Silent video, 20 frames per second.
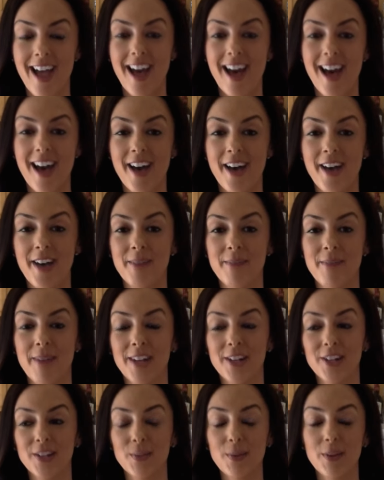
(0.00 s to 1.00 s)
I
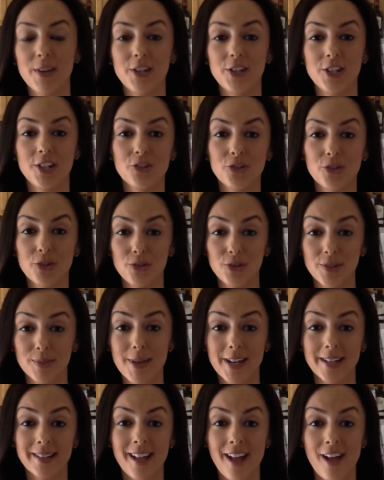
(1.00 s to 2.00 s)
just wanted to introduce
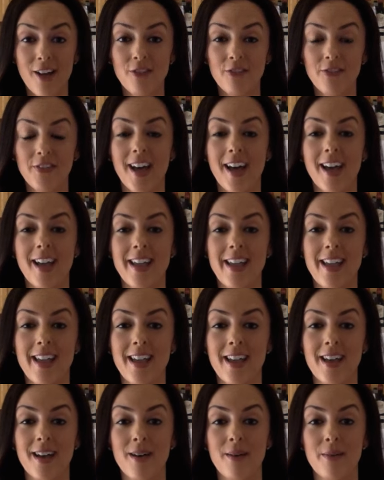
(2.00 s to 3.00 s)
myself. I
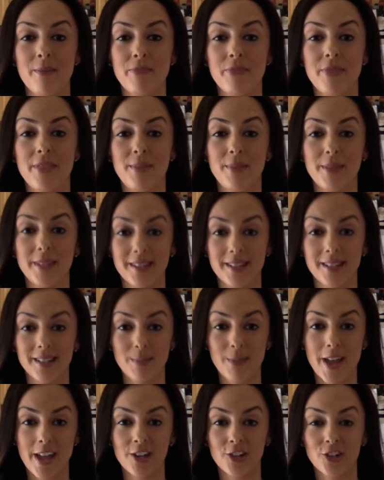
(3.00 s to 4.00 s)
am the business
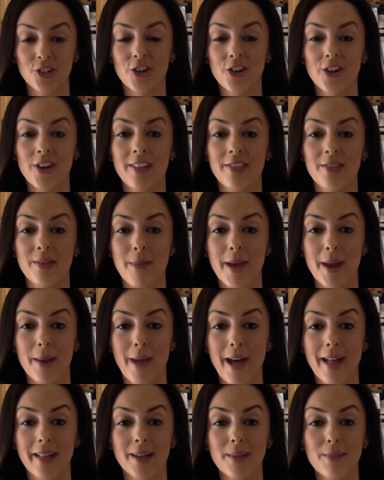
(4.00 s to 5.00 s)
manager at the
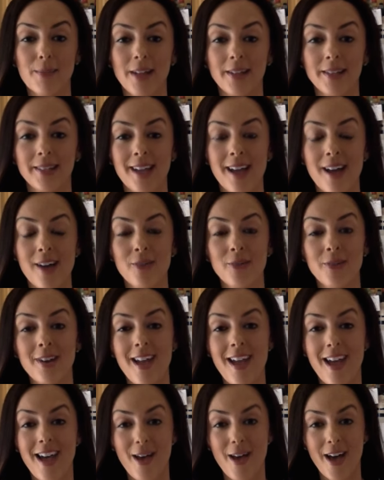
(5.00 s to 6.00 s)
Metabolic Meltdown.
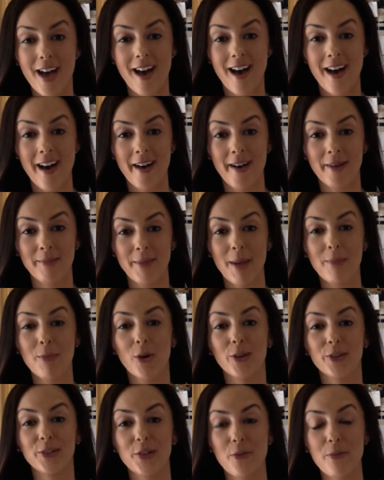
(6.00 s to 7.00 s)
I'm
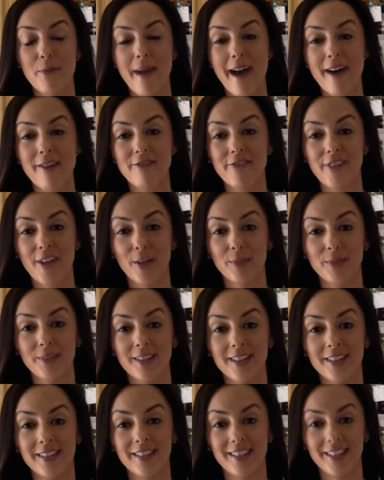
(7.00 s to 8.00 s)
also Matt
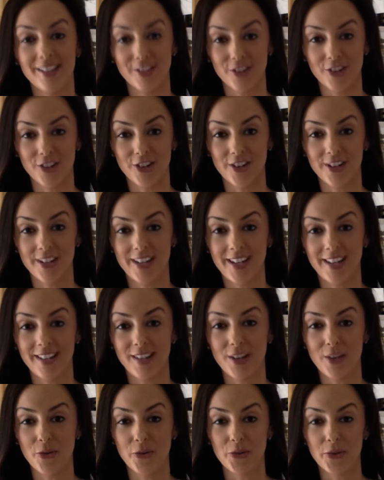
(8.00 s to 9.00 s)
Phelps's sister. He's
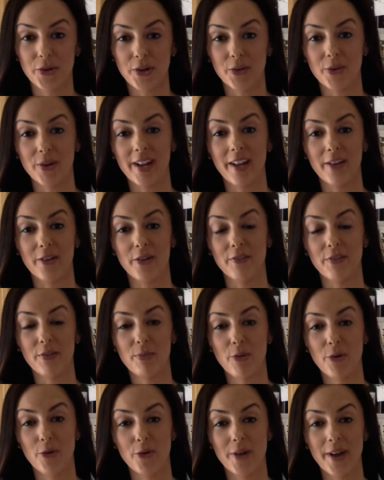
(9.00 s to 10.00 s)
the owner and creator of the
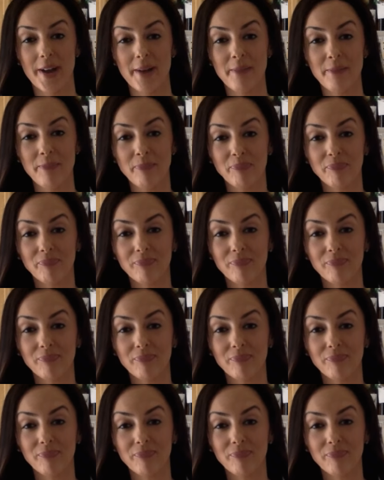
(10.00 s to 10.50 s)
program.